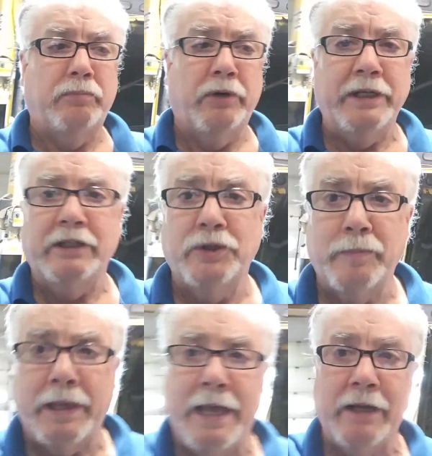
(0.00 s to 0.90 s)
breaking your
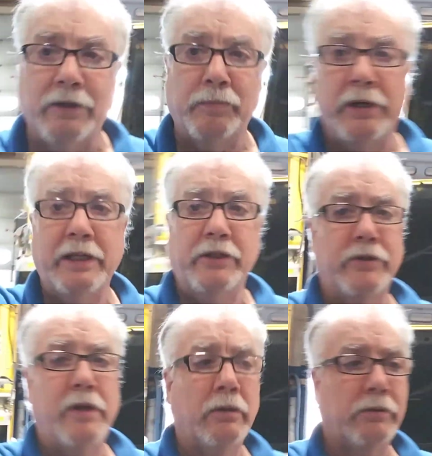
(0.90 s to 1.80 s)
back or breaking your
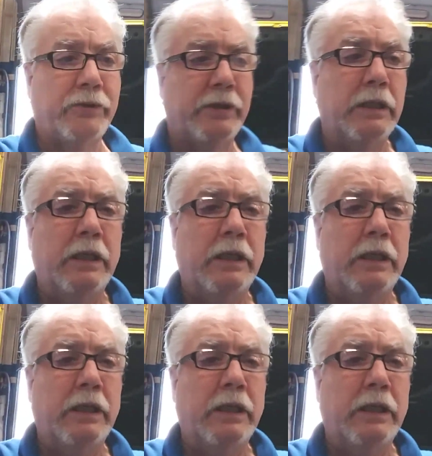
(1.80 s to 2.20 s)
knuckles.